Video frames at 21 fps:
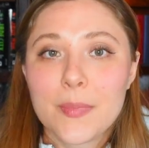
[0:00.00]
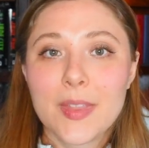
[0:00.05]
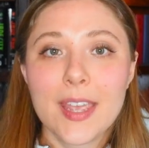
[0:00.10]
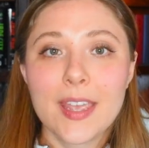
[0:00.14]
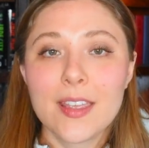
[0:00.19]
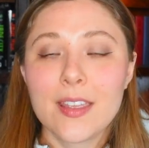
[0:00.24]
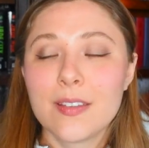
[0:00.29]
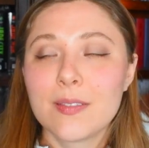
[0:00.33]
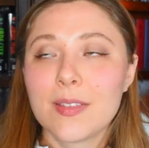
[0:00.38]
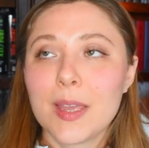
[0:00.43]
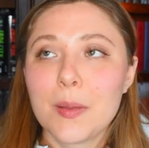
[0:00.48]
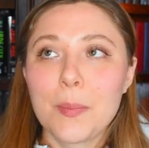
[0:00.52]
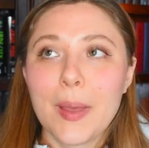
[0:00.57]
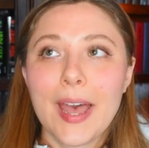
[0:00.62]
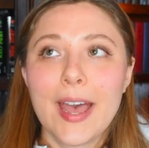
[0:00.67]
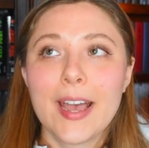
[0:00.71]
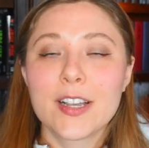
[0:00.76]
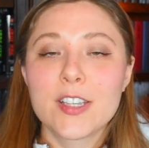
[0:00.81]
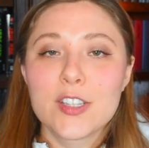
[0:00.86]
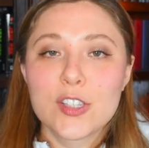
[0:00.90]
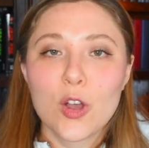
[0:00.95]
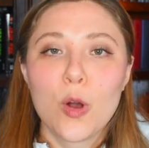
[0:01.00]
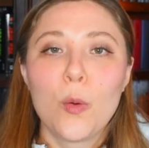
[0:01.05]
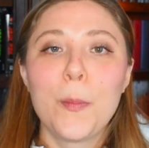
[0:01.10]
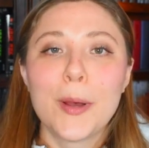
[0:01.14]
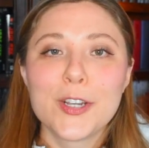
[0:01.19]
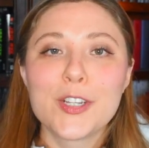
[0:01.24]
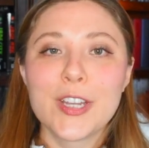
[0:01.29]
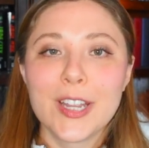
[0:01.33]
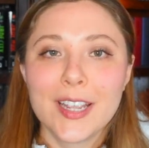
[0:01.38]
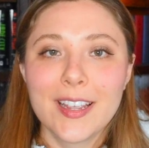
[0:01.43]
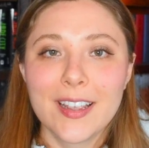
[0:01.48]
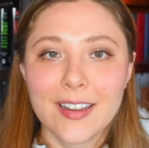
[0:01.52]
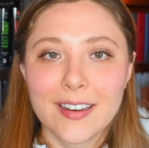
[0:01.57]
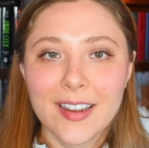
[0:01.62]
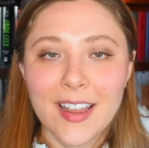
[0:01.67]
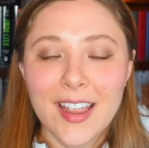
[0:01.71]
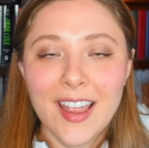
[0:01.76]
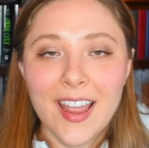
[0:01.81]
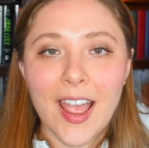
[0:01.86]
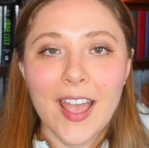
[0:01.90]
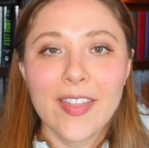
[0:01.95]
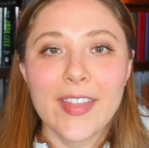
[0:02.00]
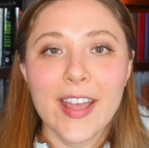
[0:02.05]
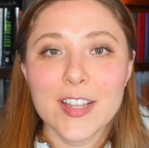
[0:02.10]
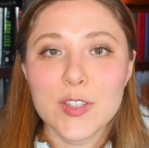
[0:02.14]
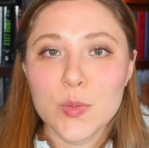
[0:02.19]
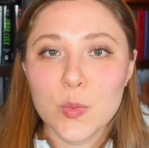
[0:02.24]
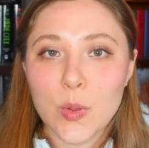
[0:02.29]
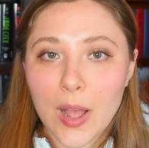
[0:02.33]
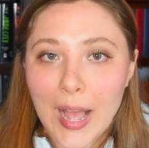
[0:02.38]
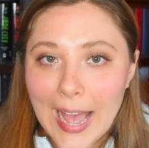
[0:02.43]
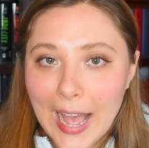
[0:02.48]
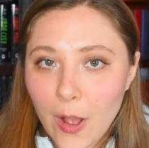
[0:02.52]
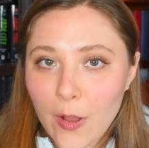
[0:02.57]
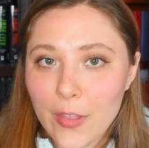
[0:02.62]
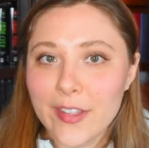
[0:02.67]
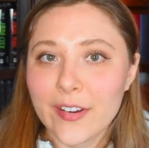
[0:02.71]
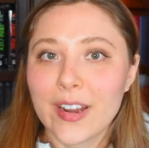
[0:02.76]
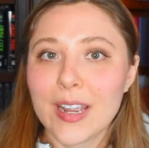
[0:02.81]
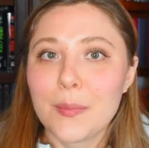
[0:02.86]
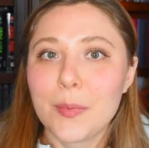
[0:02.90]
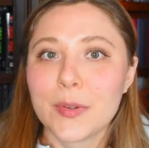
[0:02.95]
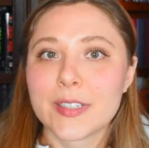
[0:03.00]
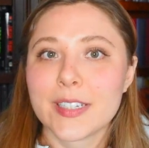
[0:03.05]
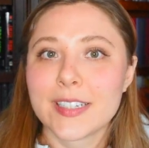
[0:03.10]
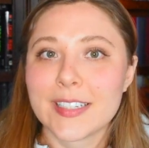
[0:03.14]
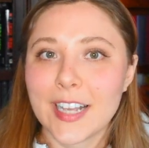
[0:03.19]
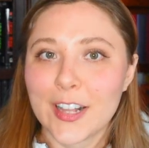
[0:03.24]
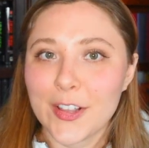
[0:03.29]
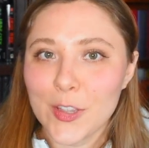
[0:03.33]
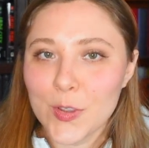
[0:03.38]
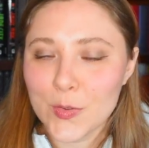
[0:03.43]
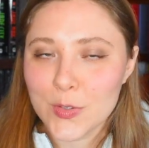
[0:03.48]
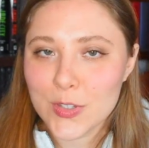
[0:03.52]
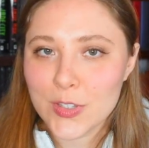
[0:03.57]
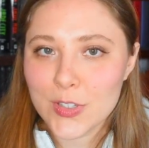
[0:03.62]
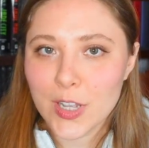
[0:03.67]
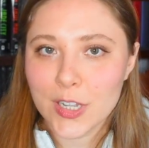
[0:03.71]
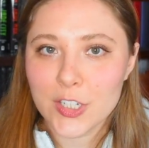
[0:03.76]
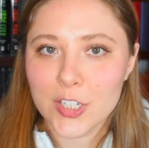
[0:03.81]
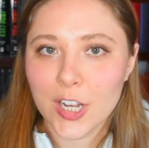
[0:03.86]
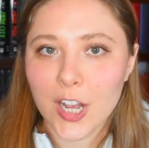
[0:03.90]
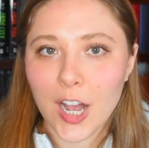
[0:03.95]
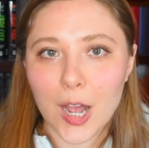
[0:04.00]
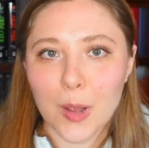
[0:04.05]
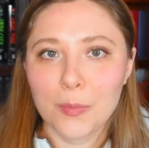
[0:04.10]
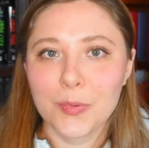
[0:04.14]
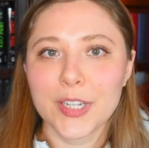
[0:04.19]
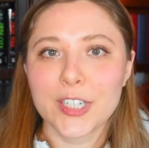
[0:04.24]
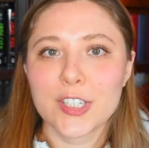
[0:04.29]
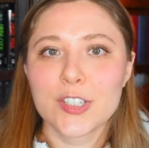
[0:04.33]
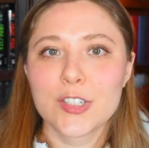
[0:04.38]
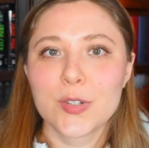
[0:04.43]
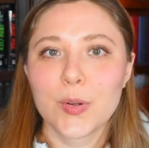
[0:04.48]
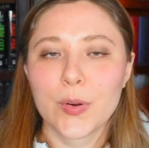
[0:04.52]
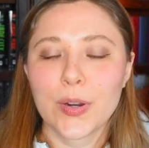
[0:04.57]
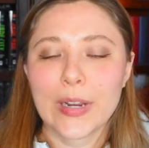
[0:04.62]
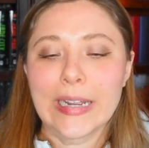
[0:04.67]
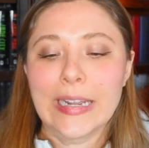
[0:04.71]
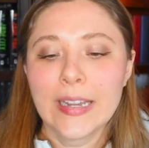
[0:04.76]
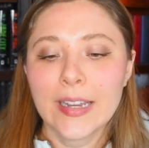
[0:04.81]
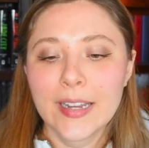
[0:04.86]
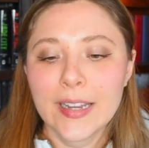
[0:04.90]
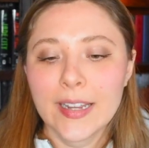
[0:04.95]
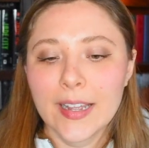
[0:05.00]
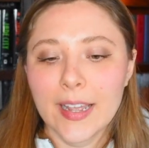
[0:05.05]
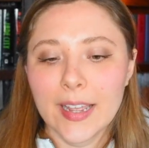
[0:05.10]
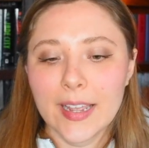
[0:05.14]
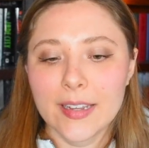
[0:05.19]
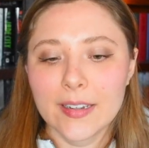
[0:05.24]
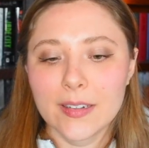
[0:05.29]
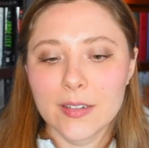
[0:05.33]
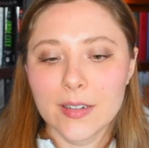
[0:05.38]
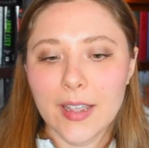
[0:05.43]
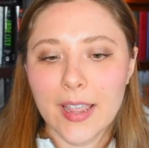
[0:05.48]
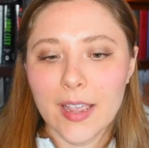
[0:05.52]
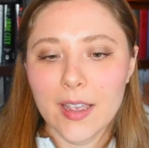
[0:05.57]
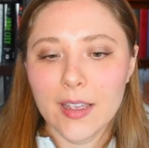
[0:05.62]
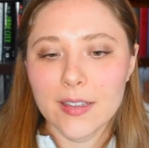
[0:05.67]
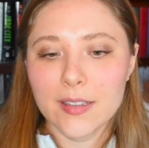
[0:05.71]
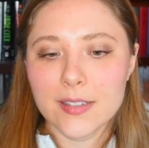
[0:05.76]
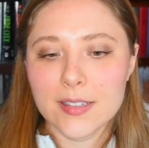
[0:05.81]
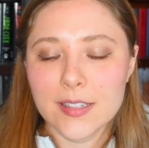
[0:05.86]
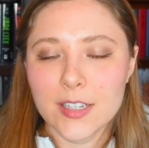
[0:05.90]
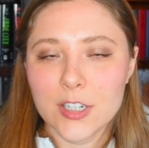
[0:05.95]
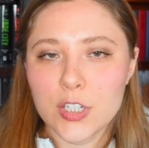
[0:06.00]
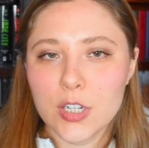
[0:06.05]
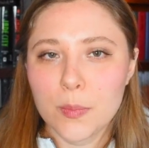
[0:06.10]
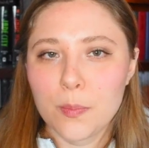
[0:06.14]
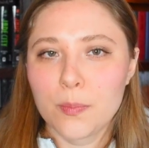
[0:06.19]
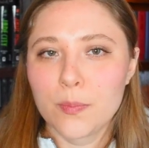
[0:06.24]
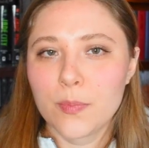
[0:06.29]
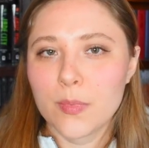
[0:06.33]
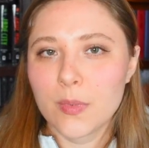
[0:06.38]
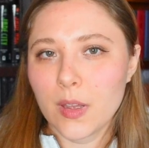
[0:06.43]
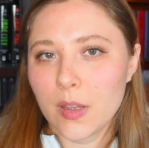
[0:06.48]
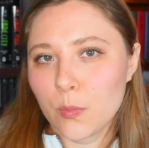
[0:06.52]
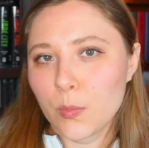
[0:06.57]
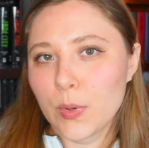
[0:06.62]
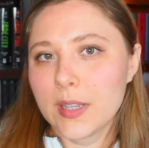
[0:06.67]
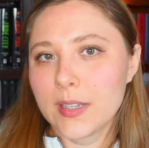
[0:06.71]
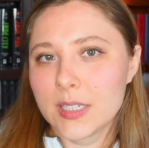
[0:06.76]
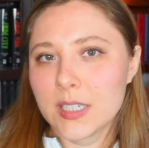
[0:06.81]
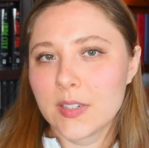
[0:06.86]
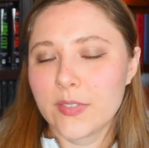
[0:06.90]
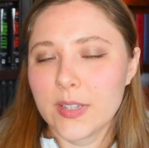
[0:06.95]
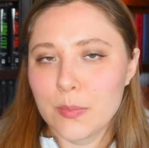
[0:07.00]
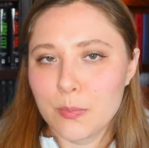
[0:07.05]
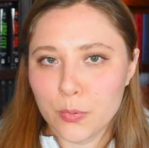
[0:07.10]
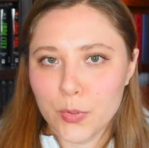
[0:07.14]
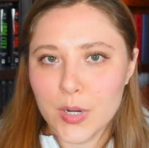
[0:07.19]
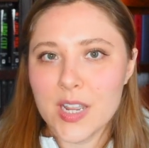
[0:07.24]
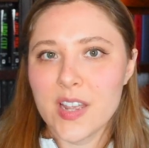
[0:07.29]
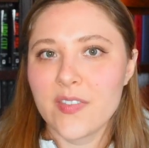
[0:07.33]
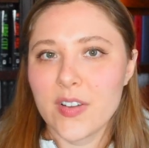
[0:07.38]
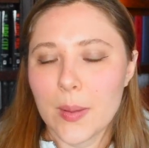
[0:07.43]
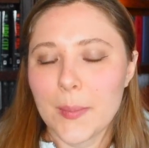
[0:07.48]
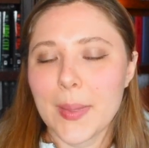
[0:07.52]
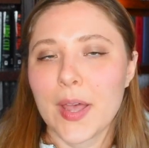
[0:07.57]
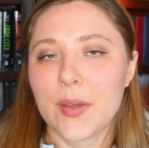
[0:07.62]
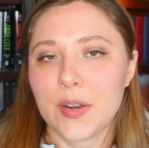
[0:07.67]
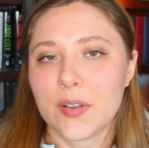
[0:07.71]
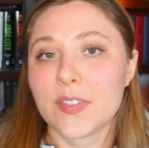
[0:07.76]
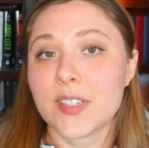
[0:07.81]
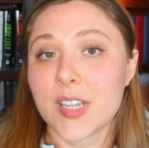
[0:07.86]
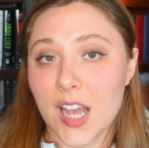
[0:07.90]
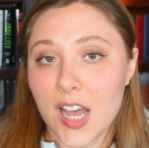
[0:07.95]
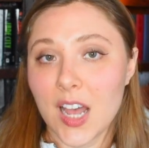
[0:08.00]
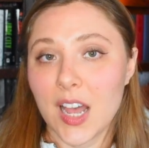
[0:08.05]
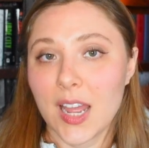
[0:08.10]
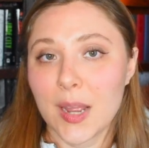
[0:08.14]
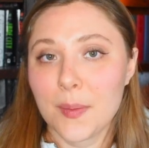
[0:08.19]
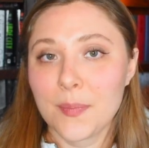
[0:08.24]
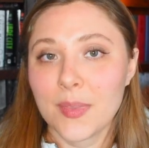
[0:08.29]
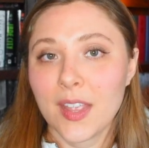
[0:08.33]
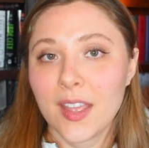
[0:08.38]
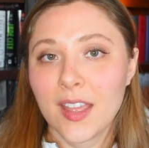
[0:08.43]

They pack so much in, and that's how they're able to tell you such a complex story in such a relatively brief amount of time.